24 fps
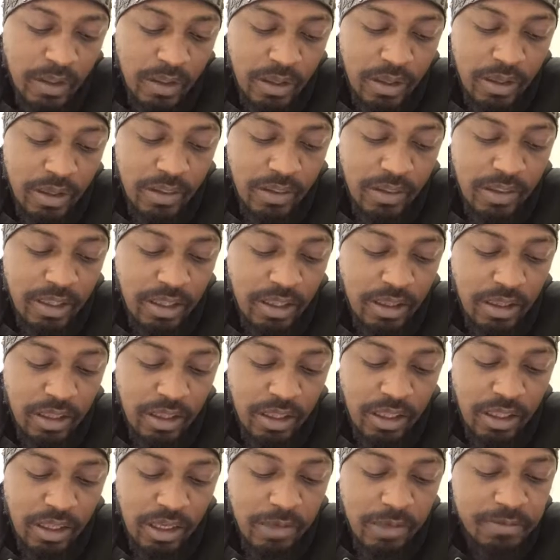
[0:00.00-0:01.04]
And
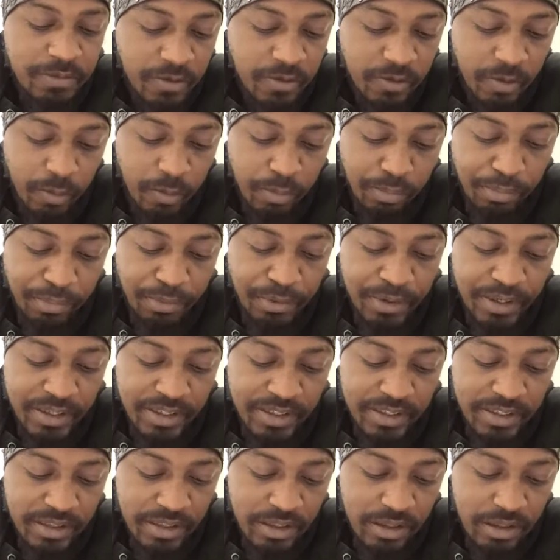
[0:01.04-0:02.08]
he comes from
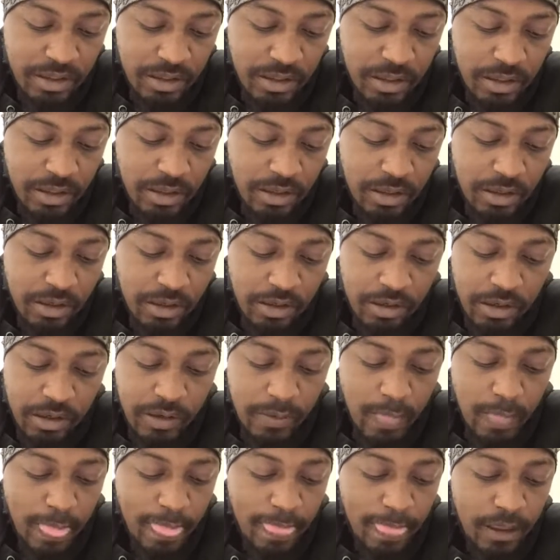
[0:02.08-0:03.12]
priest,
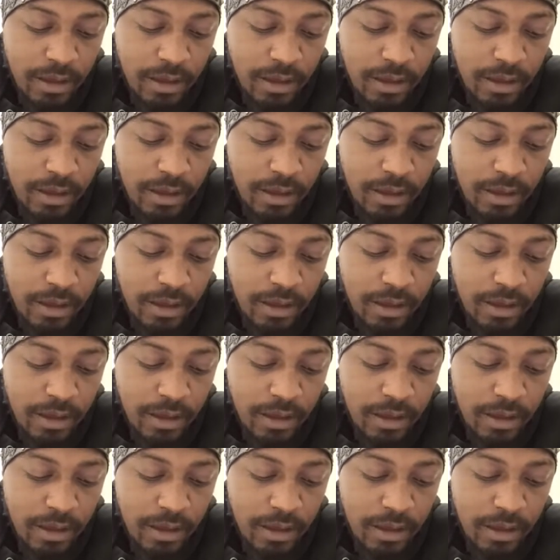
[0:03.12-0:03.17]
right?